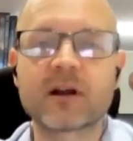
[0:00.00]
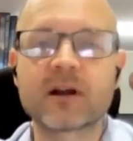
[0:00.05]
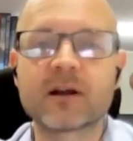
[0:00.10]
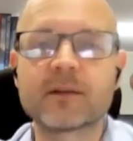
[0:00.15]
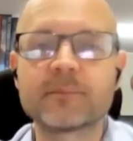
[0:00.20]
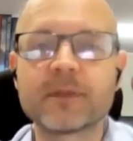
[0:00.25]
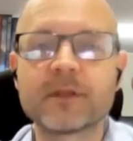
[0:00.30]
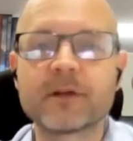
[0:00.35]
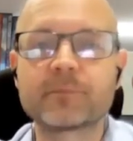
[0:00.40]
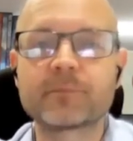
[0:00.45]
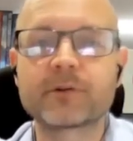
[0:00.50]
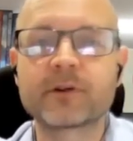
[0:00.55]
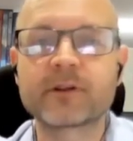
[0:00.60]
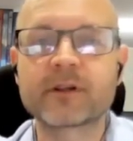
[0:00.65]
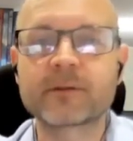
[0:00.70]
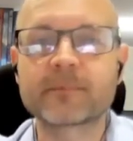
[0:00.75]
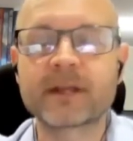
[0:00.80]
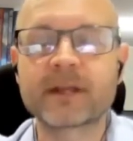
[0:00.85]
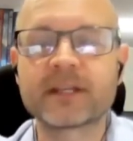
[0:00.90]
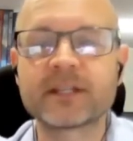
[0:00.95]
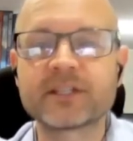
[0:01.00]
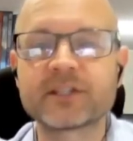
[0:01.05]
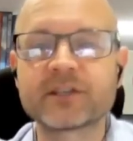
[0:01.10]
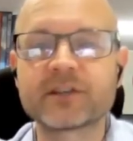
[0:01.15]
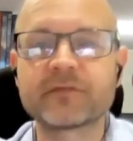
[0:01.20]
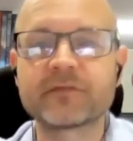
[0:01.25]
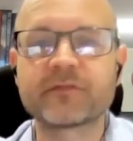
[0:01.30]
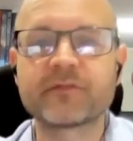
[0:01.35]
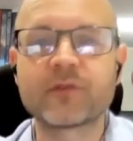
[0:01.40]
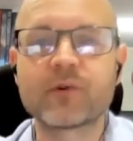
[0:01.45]
I'm the product
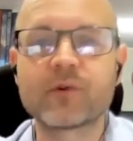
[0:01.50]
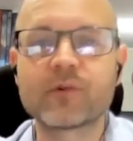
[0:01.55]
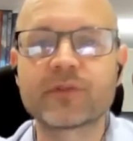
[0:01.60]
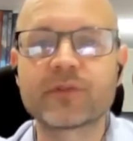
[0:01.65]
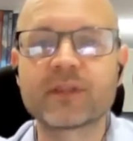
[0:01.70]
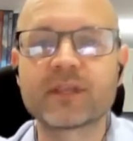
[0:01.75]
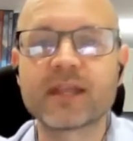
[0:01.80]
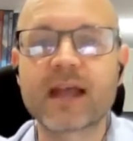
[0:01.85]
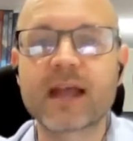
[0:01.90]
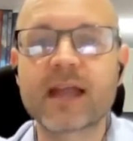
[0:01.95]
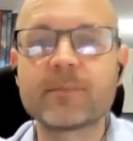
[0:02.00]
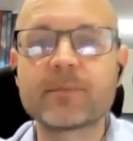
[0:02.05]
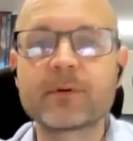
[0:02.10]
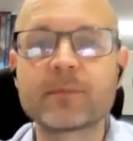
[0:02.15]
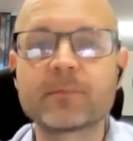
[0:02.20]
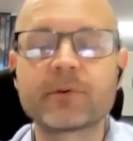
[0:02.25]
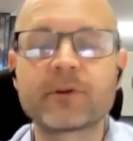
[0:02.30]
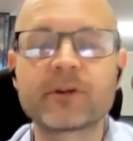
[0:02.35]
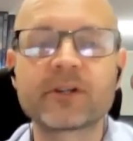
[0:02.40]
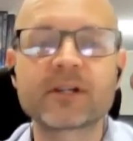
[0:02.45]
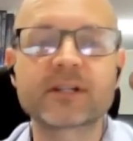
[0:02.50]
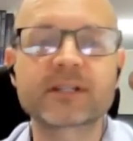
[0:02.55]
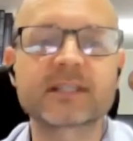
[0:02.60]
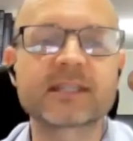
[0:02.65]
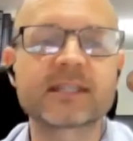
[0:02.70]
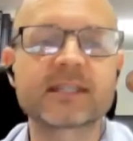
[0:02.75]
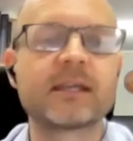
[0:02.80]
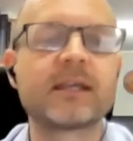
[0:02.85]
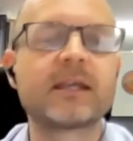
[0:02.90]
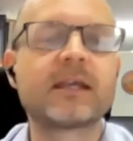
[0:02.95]
manager for the ABEM
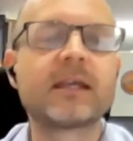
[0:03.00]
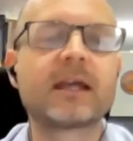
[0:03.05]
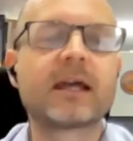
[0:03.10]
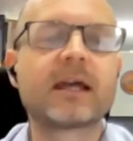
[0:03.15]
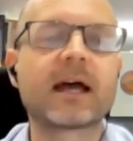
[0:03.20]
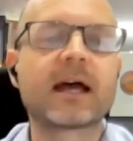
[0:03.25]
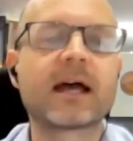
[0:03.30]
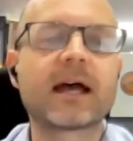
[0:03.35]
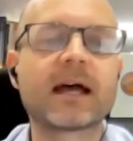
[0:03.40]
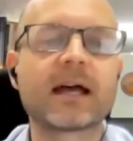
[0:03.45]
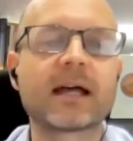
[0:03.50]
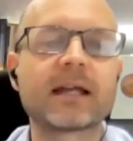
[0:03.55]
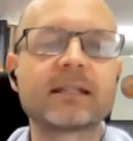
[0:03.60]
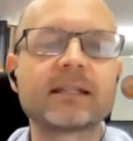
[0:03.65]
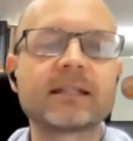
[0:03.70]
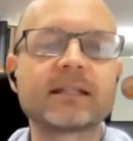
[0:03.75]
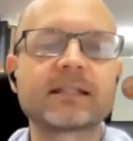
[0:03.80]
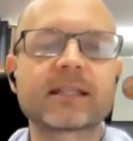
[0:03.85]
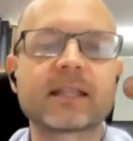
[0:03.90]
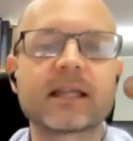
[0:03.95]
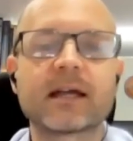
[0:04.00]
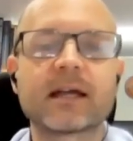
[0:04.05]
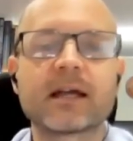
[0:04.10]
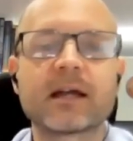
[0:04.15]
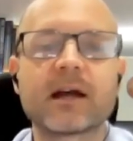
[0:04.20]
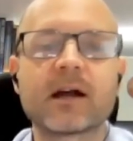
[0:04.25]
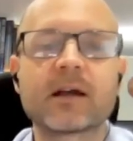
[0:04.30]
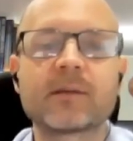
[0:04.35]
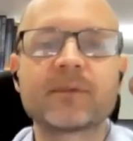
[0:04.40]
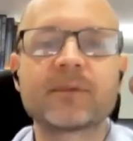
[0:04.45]
products, and
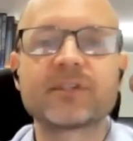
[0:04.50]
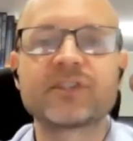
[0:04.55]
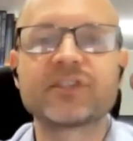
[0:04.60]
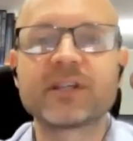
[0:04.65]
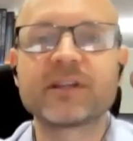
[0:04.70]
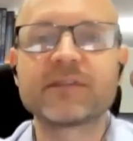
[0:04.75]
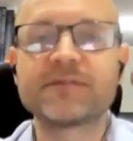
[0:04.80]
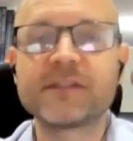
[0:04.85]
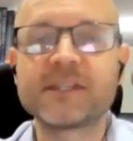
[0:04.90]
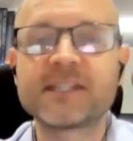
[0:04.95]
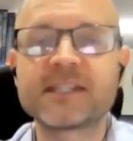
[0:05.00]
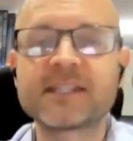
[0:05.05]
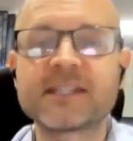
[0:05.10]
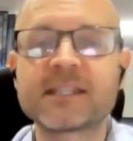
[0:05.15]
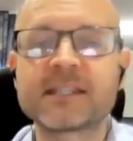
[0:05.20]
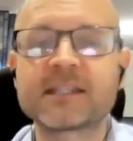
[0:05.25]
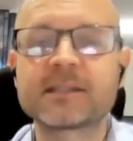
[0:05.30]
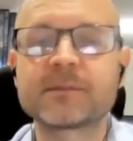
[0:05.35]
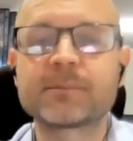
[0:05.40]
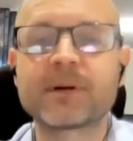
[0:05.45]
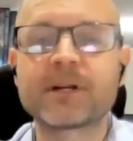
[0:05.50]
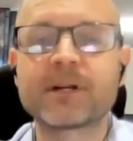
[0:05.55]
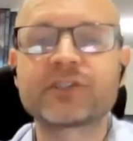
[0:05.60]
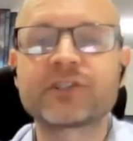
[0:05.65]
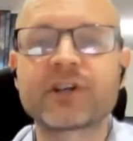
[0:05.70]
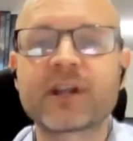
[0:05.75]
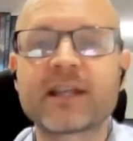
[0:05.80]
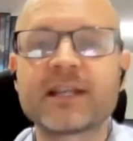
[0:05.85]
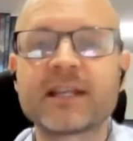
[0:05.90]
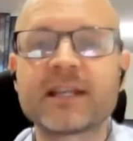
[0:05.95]
I'm a geophysicist by
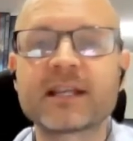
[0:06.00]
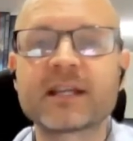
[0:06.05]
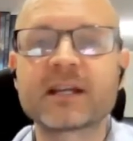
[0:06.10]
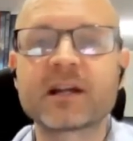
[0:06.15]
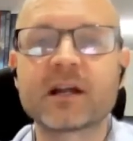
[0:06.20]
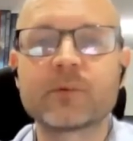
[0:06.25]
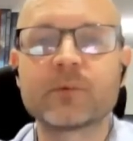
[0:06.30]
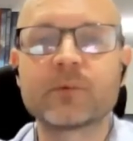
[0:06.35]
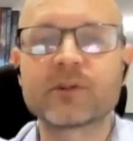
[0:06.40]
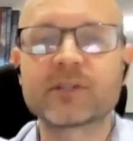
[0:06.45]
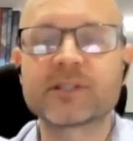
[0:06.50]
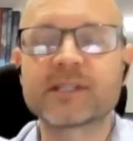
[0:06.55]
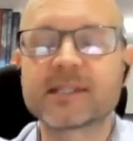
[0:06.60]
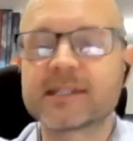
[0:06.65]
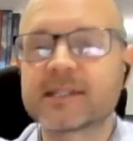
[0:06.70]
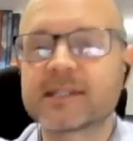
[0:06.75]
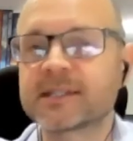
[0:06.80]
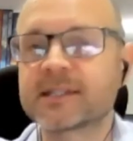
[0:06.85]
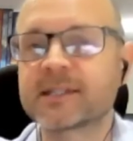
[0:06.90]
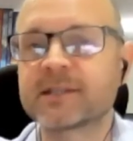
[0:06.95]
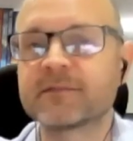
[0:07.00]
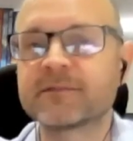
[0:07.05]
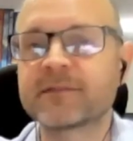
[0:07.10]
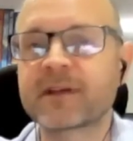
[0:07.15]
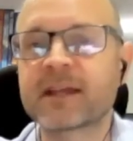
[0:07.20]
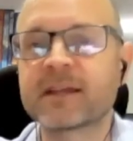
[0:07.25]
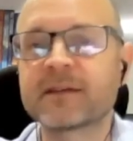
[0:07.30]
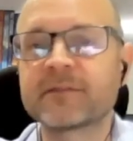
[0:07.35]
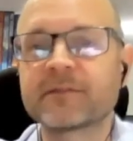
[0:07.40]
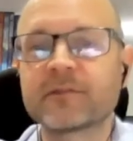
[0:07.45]
training. I worked as a
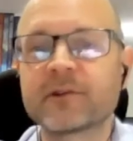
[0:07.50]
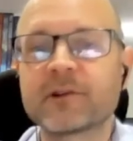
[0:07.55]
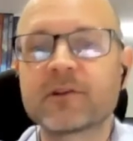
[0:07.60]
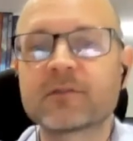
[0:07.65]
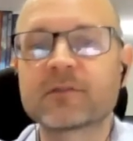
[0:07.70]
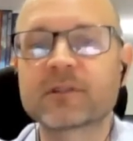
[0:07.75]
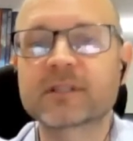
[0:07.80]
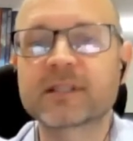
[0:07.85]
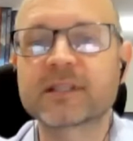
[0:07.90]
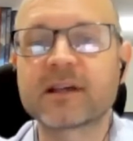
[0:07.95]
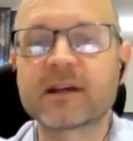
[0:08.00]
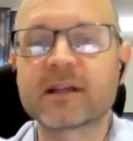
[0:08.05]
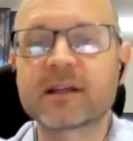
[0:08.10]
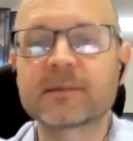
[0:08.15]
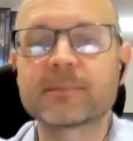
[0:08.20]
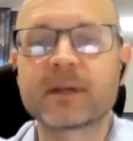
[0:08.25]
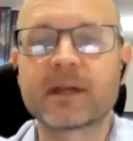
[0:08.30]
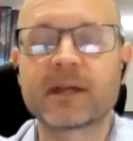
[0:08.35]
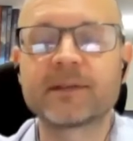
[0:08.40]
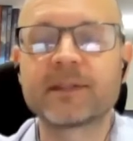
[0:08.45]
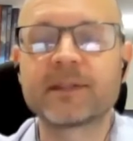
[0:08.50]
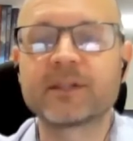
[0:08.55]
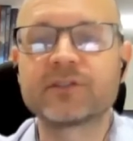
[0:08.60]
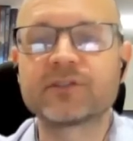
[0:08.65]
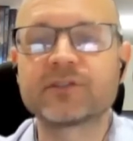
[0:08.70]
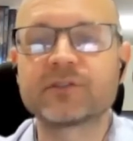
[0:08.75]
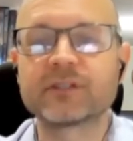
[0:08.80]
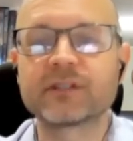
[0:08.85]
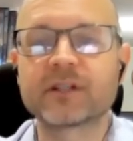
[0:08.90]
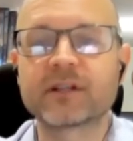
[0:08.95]
surveyor for a long time and then
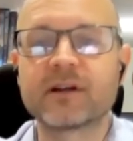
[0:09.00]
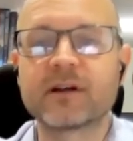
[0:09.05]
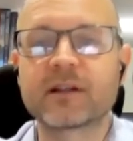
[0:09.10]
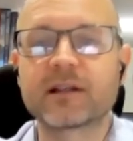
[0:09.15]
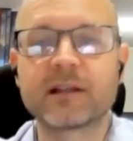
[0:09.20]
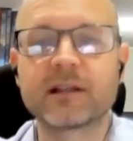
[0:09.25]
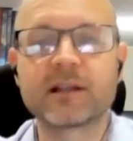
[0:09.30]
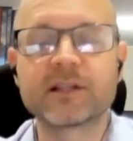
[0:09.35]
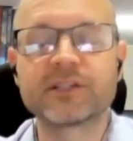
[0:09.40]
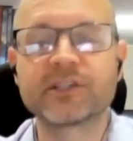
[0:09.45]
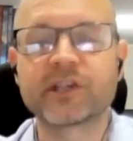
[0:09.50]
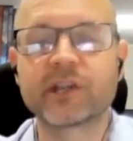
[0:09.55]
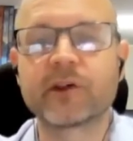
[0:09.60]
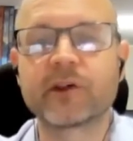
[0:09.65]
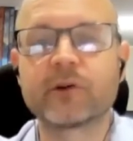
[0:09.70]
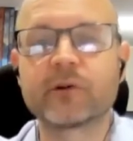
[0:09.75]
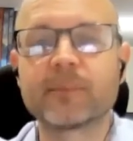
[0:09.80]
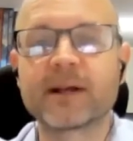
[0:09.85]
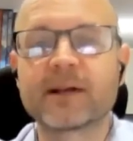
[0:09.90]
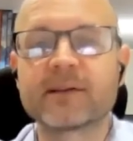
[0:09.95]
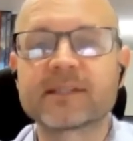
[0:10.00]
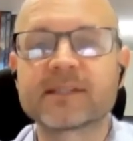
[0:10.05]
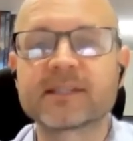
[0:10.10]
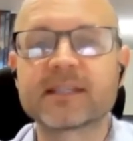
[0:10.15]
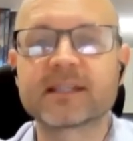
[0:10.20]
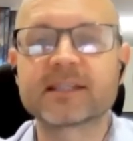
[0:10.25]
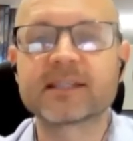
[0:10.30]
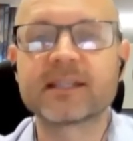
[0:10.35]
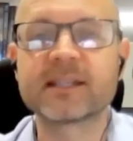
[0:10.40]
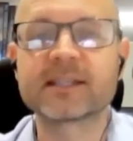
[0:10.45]
joined Guideline Geo about
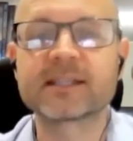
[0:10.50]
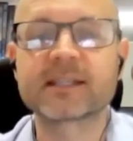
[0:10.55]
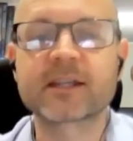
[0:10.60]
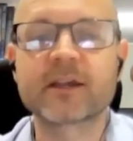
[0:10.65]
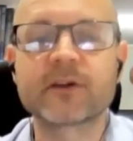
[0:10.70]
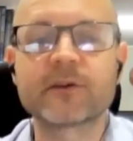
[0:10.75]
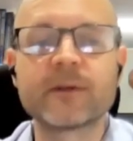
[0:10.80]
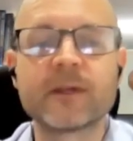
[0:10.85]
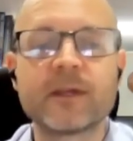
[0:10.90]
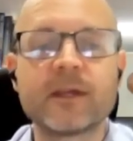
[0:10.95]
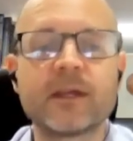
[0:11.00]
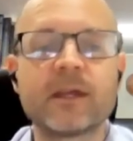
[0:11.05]
6 years ago.